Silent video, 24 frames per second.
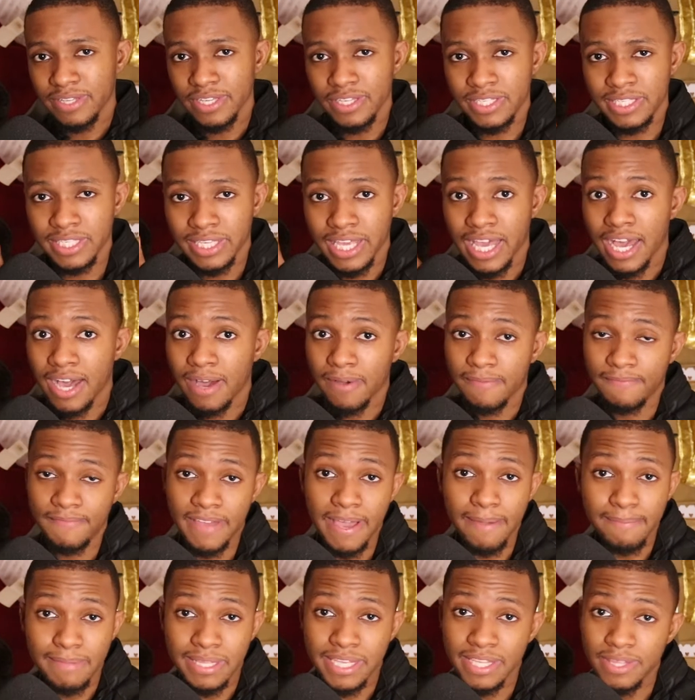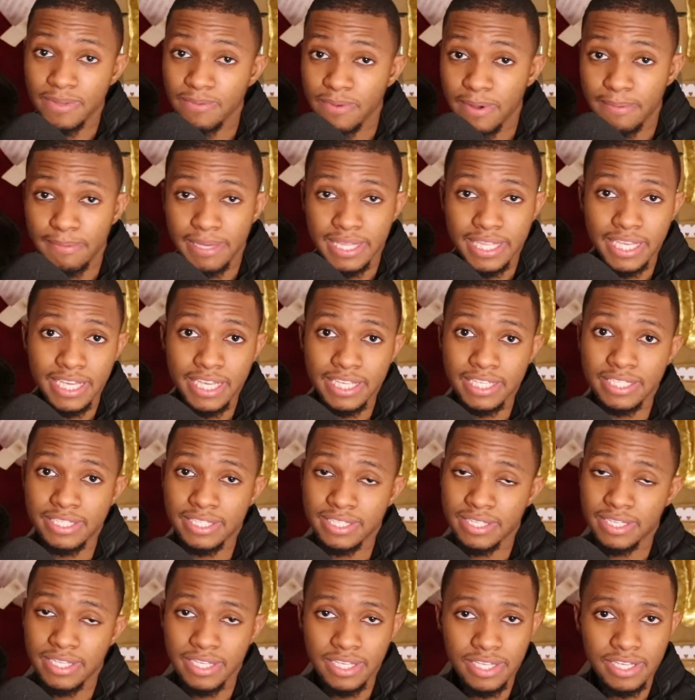You see how feminine the woman
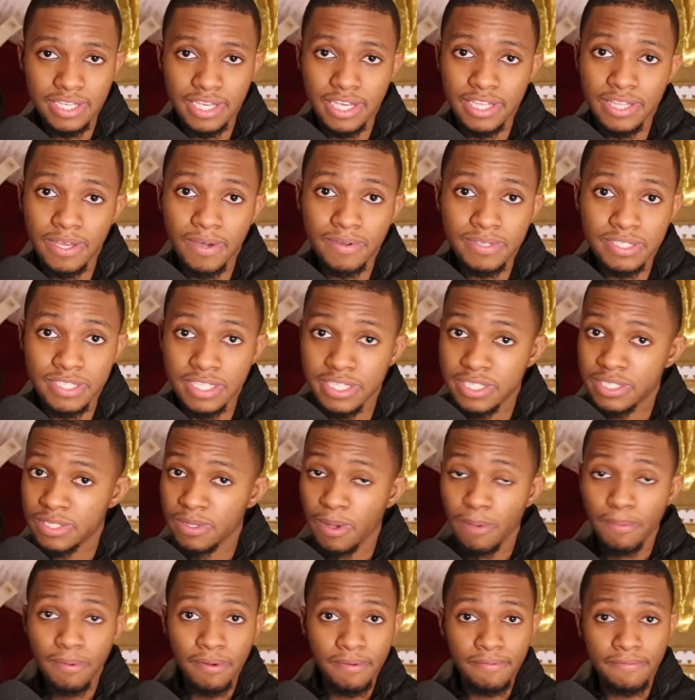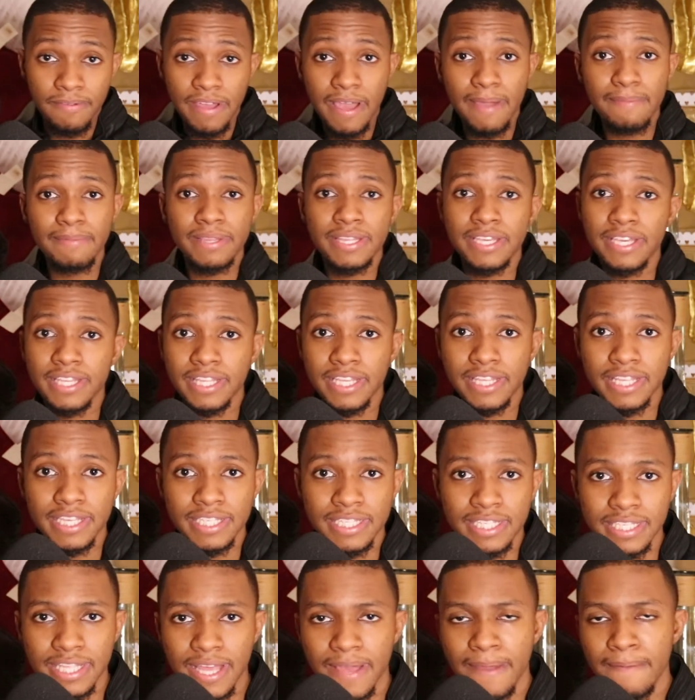is. You know, she's super feminine and
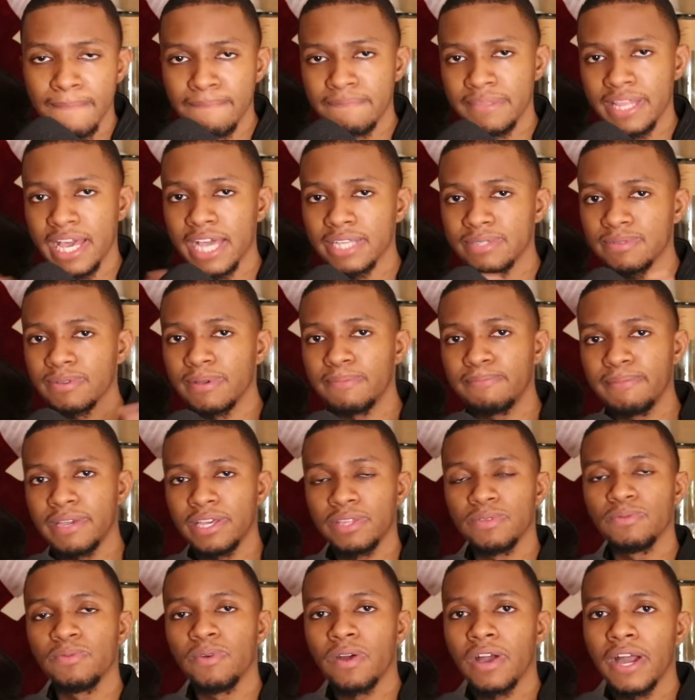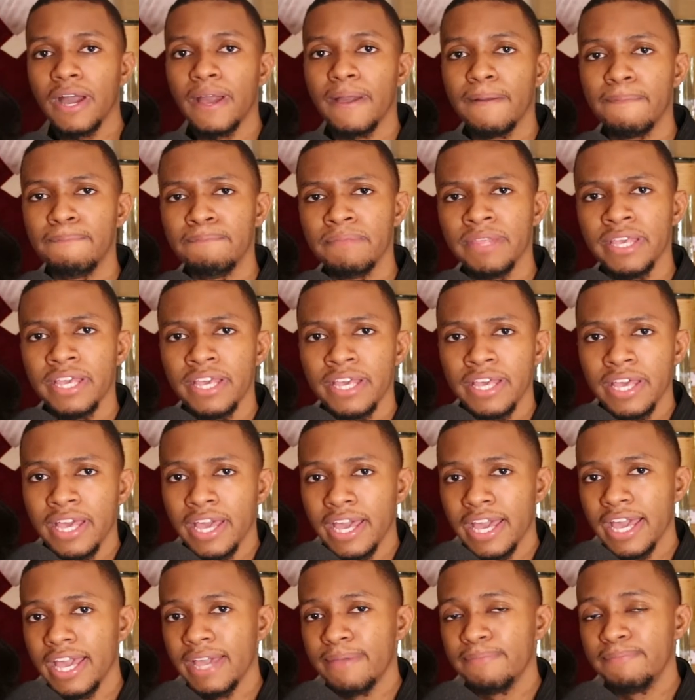this and that. That's what men want.
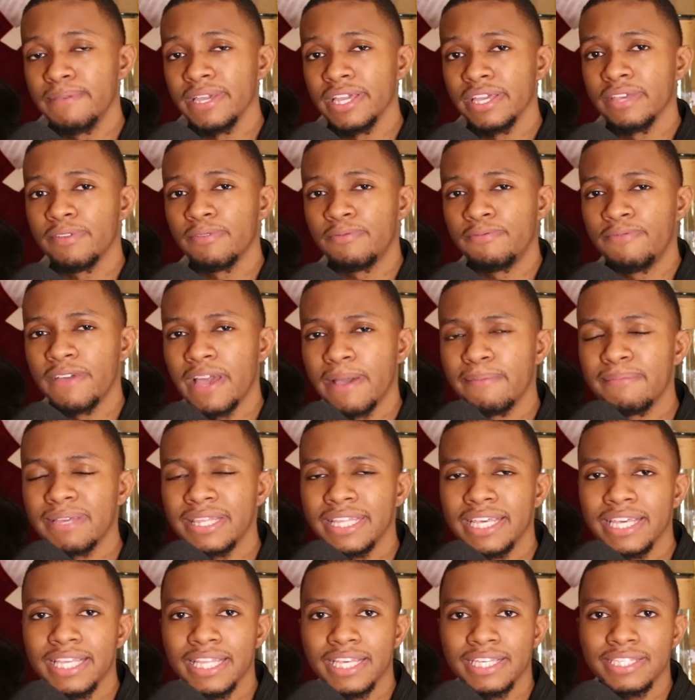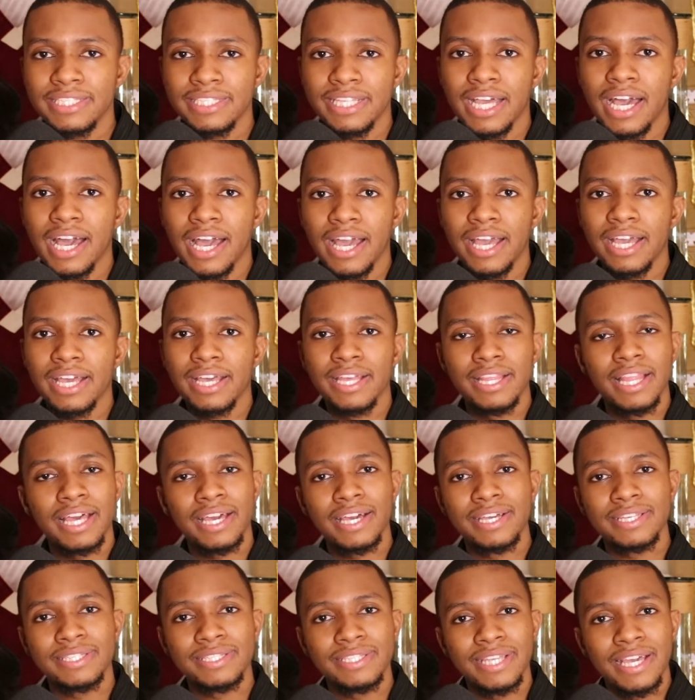And being feminine is not,
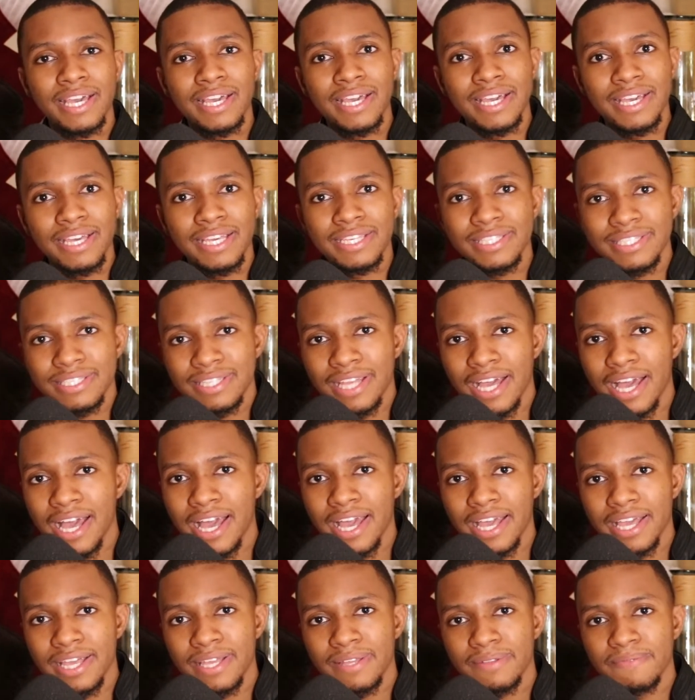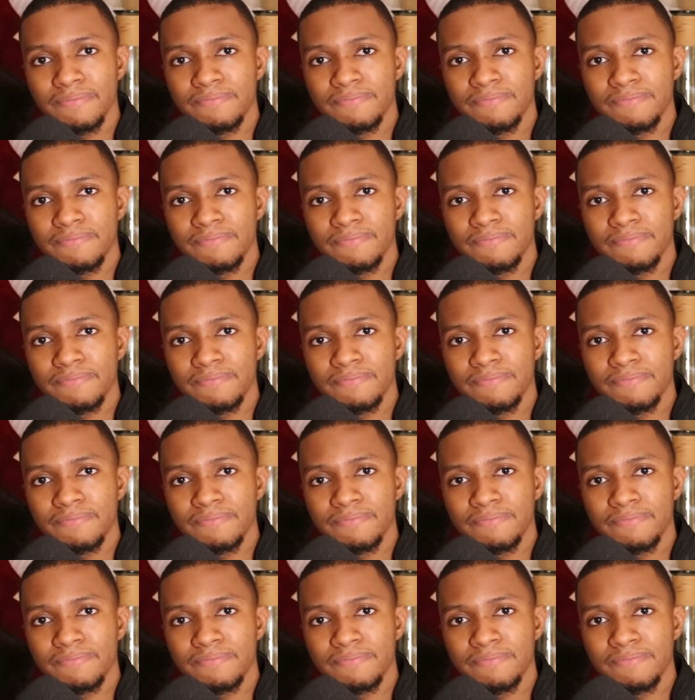like I said, it's not